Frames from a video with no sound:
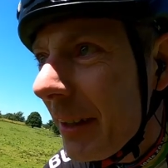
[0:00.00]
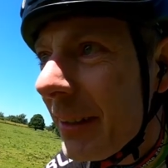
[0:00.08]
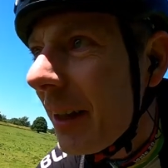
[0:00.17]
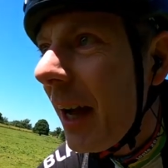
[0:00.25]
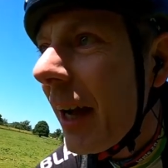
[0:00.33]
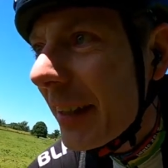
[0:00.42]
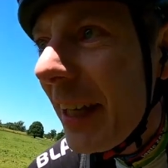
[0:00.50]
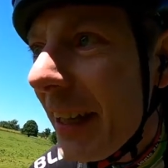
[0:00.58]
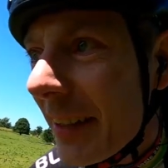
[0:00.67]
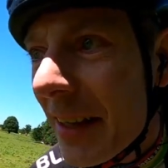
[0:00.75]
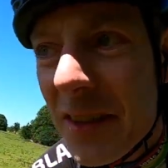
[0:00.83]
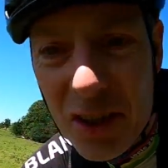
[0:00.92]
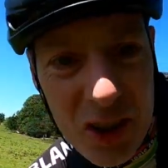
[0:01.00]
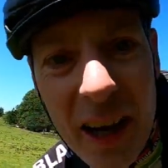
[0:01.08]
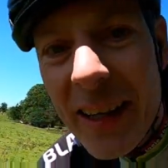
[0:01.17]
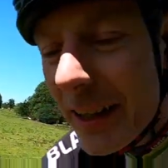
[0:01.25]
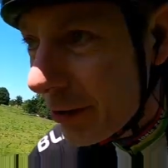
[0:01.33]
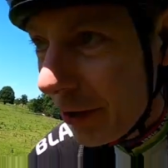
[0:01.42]
in, I keyed in
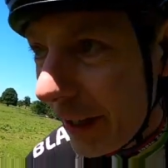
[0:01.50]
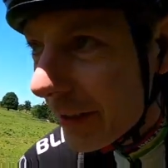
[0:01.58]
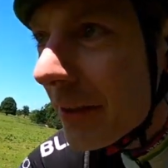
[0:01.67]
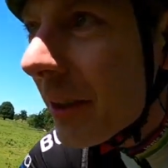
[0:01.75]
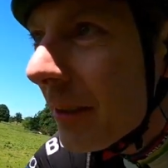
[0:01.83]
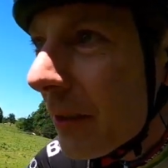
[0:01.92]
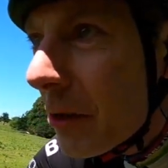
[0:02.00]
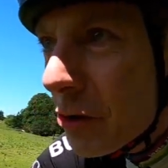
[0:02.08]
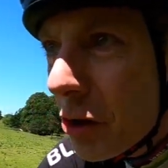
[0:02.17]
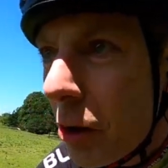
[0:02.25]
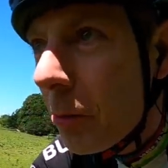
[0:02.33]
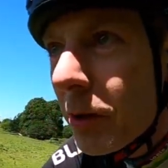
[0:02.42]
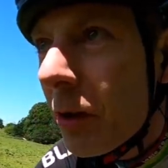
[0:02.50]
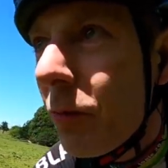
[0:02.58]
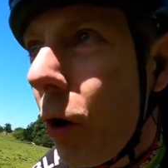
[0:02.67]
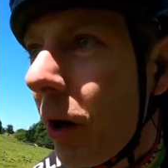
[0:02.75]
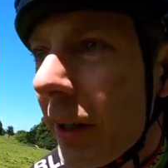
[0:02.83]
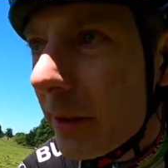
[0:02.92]
cycling so it would
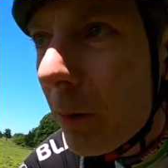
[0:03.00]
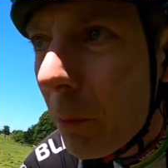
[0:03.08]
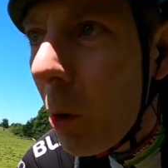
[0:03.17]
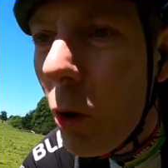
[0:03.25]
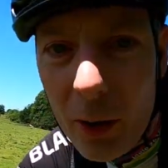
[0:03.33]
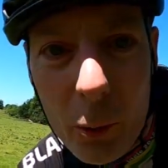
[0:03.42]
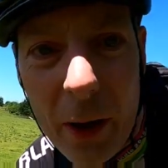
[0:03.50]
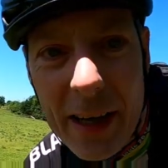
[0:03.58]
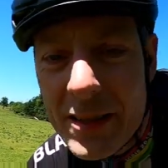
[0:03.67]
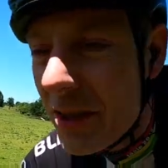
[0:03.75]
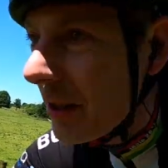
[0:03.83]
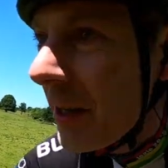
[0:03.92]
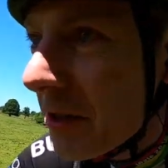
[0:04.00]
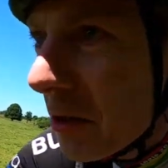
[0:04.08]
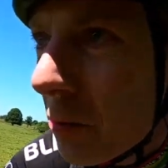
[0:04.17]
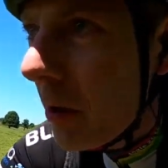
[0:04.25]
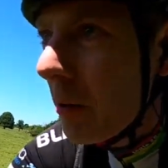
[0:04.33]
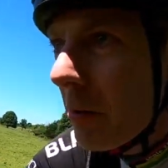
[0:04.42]
avoid the motorways and this
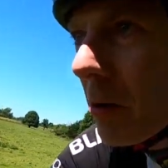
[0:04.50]
is where